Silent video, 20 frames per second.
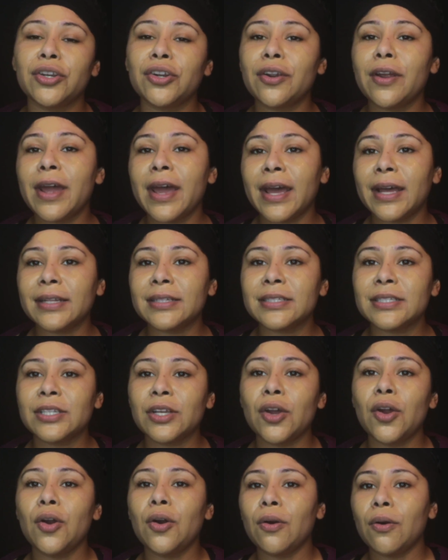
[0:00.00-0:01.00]
your hands,
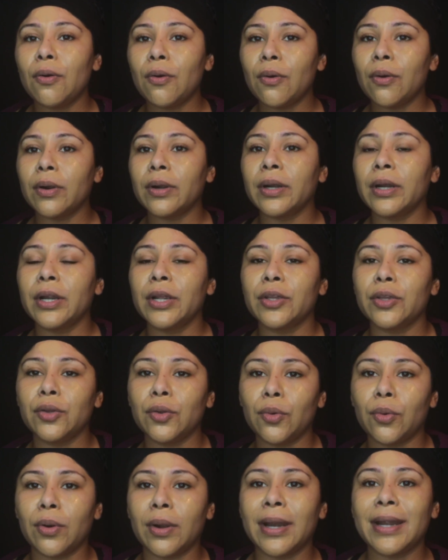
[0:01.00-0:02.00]
or
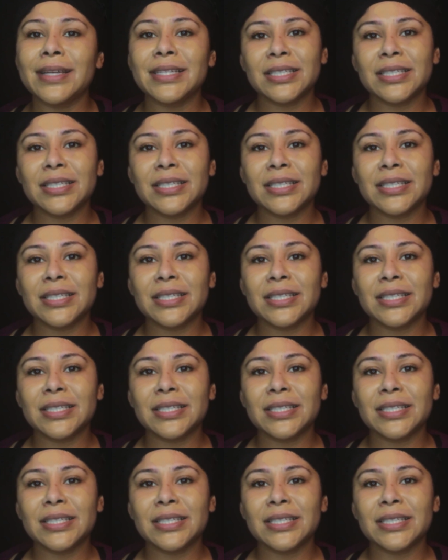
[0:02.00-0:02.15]
your